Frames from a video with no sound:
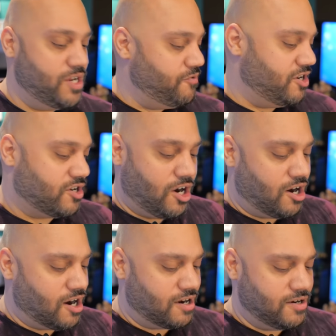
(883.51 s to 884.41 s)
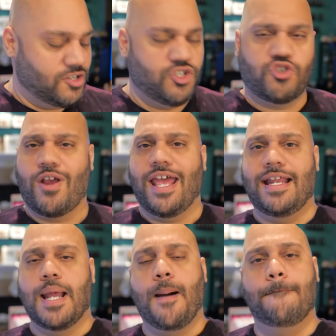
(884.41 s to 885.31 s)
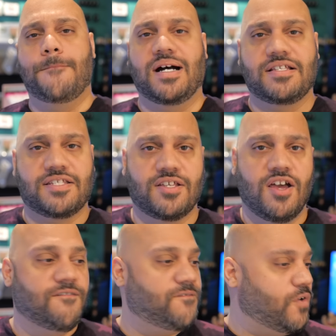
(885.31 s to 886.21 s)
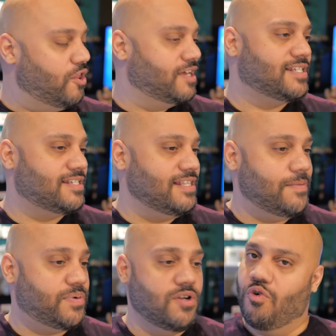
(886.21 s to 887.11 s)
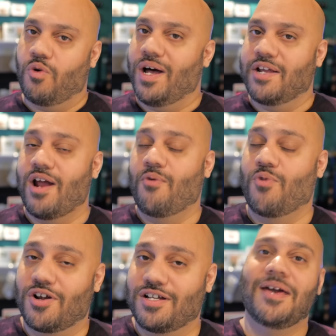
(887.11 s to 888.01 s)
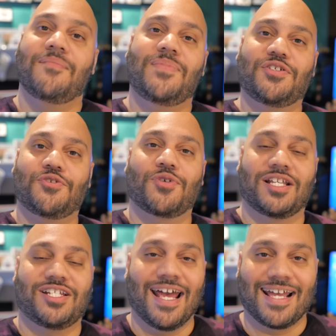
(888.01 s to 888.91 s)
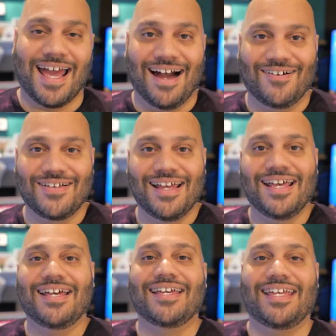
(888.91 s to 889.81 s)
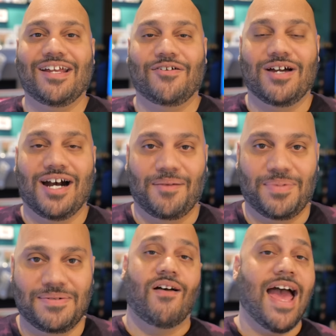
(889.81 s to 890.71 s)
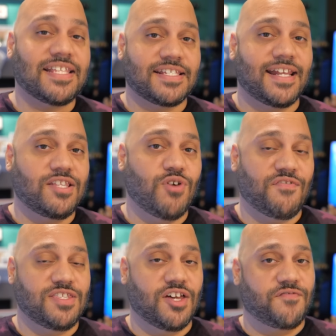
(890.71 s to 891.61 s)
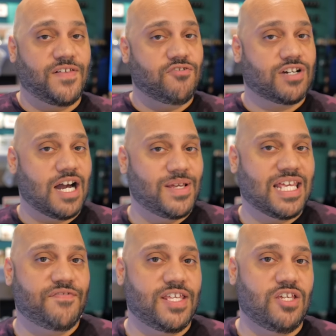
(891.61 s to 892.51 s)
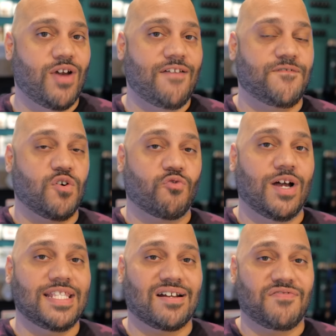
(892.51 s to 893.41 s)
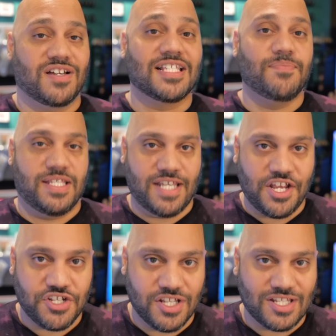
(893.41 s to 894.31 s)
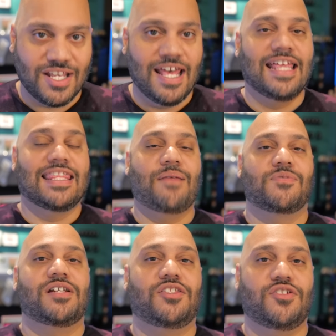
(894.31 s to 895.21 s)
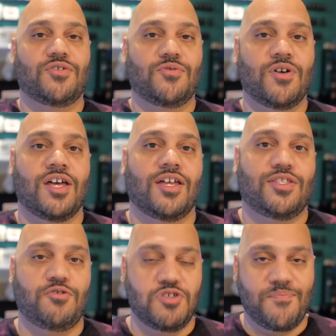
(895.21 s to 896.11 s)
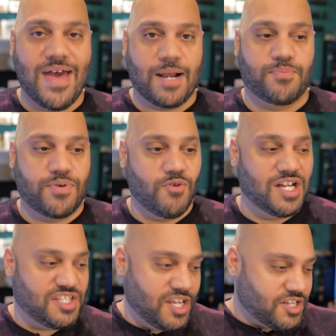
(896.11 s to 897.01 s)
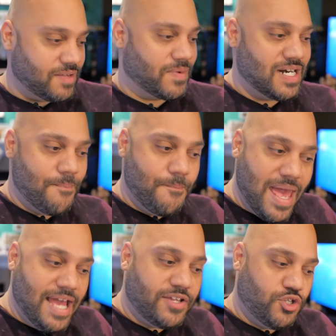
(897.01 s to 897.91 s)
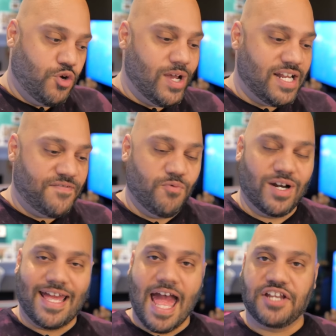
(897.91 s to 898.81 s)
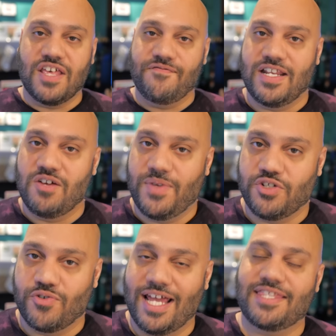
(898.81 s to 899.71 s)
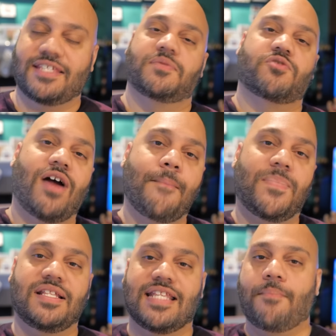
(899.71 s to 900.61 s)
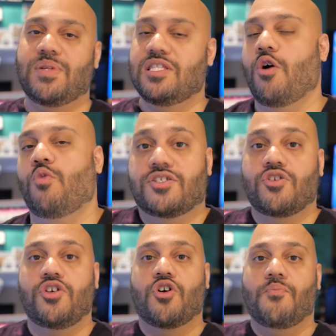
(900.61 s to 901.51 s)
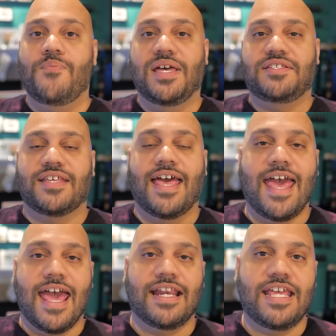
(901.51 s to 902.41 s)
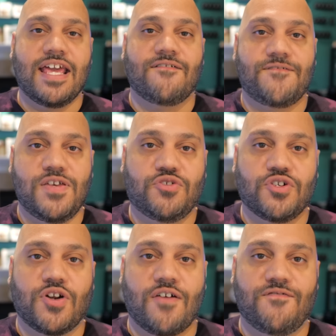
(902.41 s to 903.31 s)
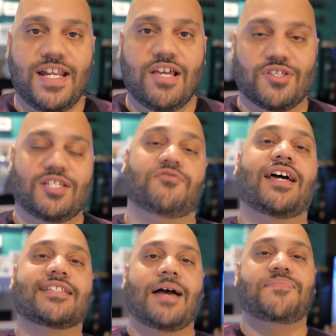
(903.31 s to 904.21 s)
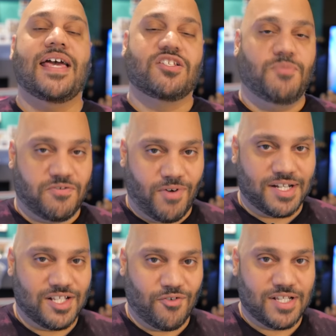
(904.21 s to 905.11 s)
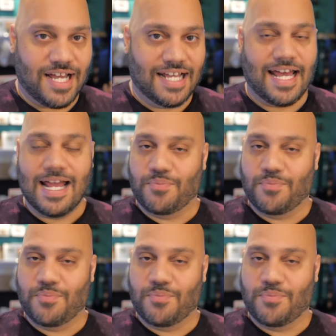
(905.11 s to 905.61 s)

when you're in your car, train, bus, falling asleep, or while you're at work, be sure to check out Geared Up. Now, as I said, I do have another video coming giving you a full rundown of the customizations that I'm gonna do to the Mac Pro additions I'm gonna make to it. If you wanna catch that video, be sure to hit that subscribe button down below so you don't miss any future videos. Until next time, thanks so much for watching. As always, guys, I